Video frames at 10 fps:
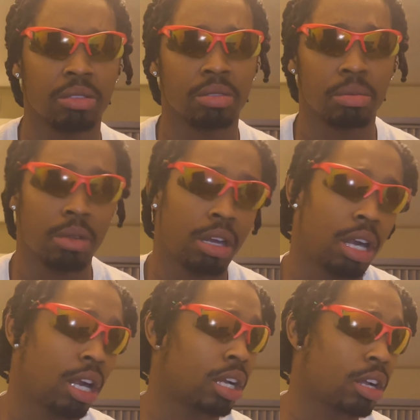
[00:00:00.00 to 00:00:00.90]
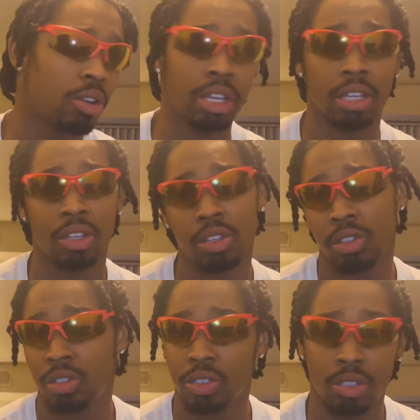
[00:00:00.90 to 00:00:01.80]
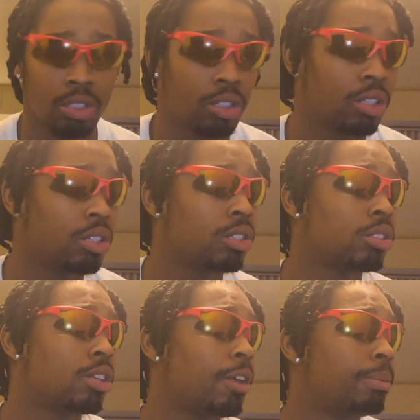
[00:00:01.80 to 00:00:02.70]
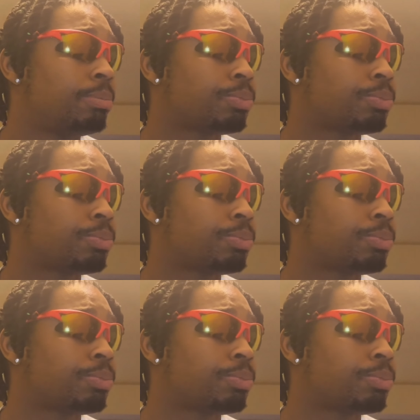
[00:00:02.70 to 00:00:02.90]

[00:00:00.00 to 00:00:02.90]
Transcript: I'm like, All right, go ahead. So,